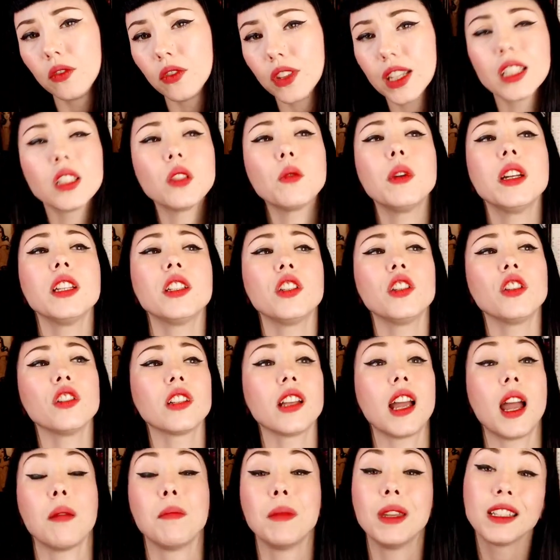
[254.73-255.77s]
That's a waste of your
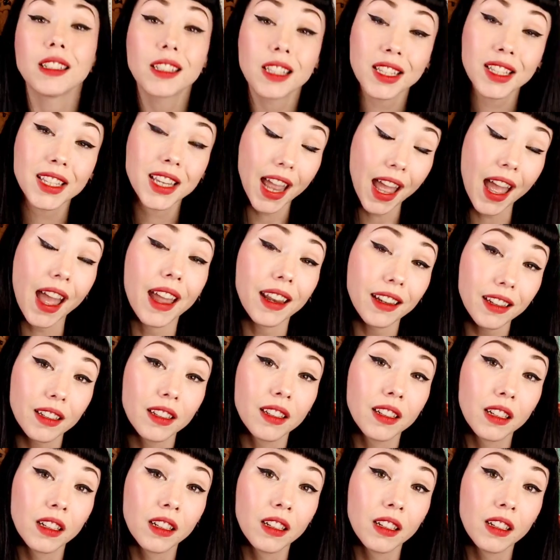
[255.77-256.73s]
time. Instead,